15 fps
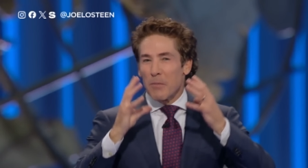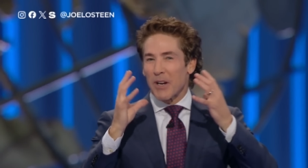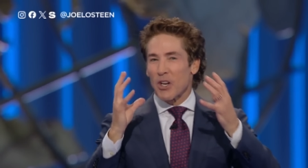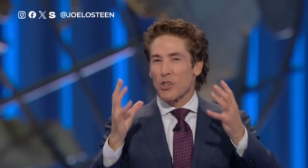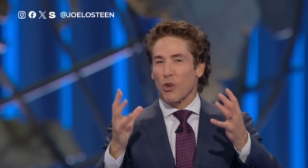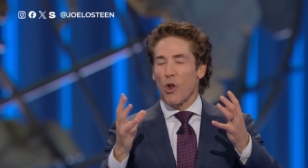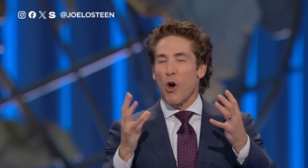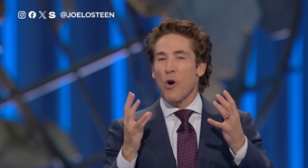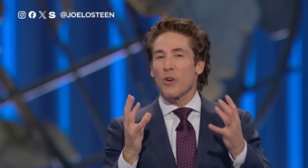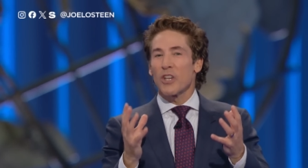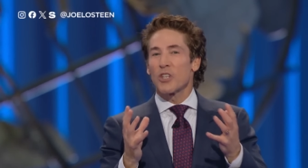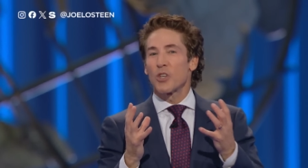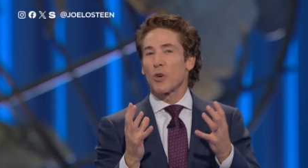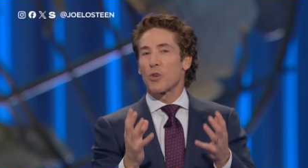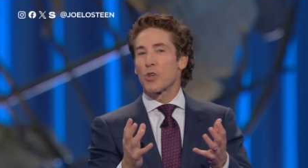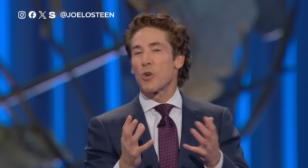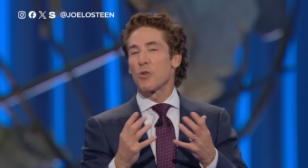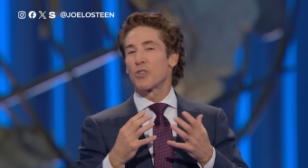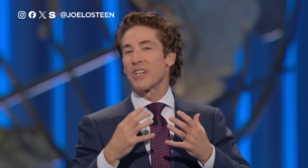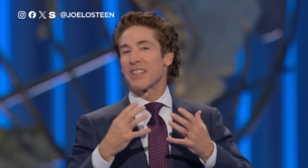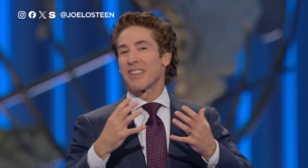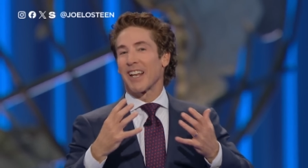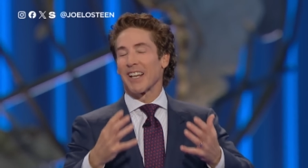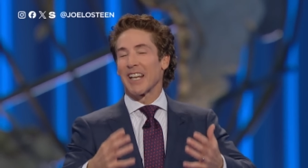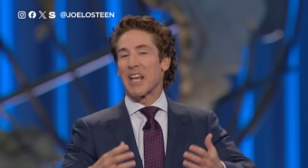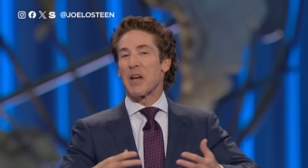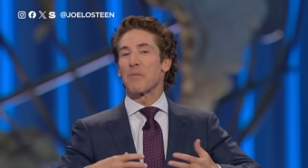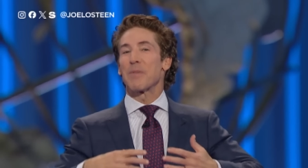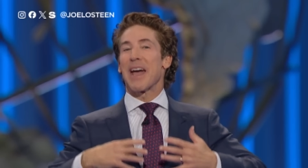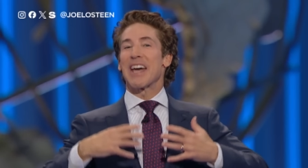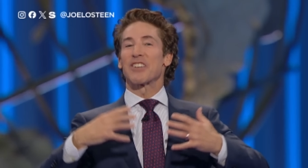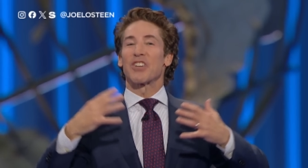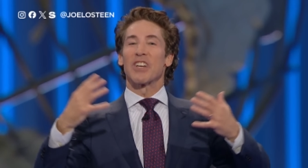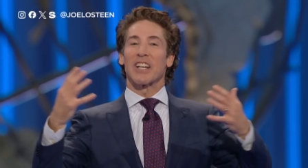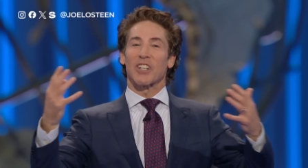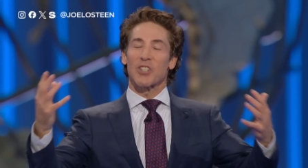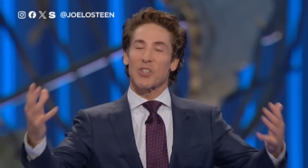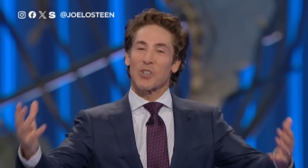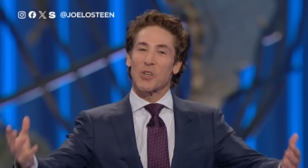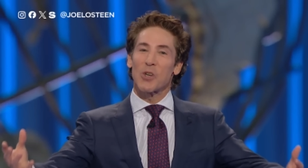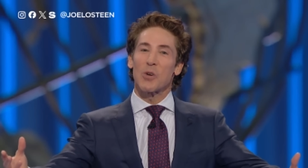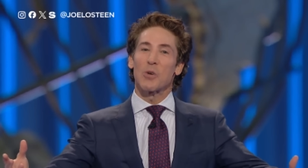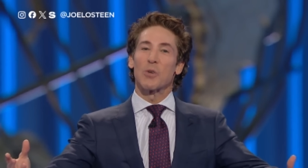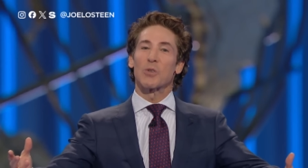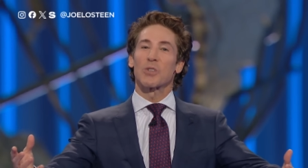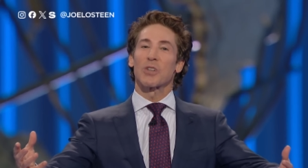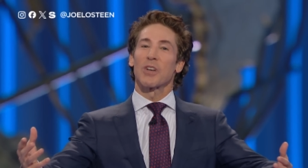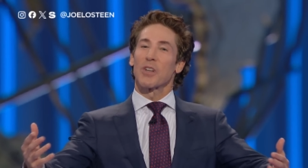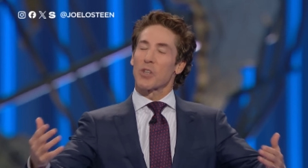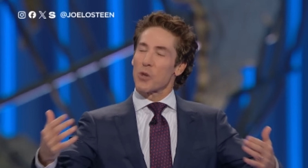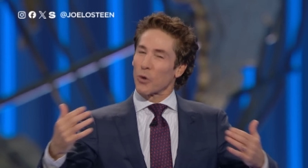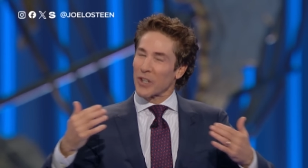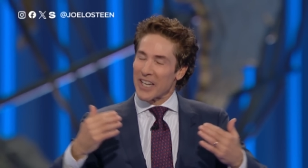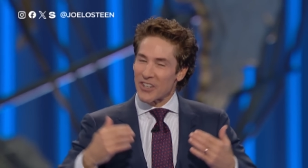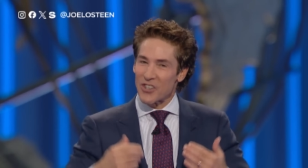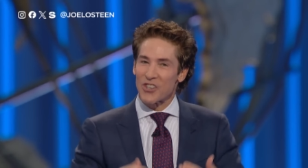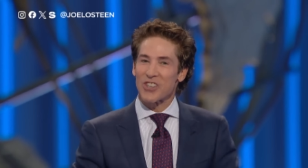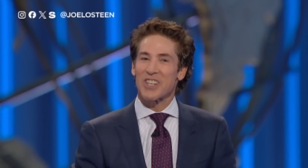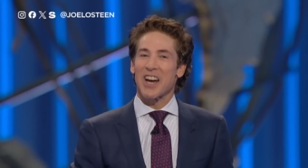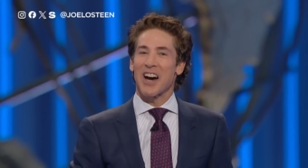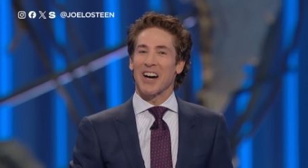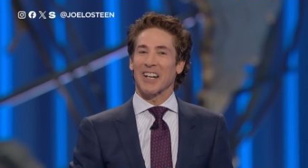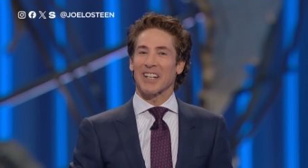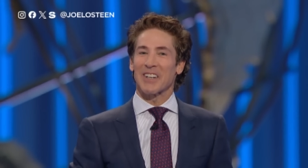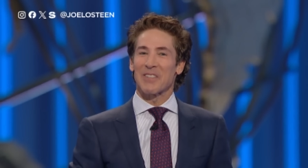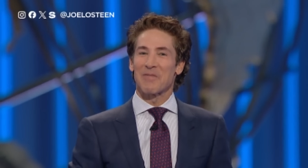But as long as you're using the limp as an excuse, you'll get stuck.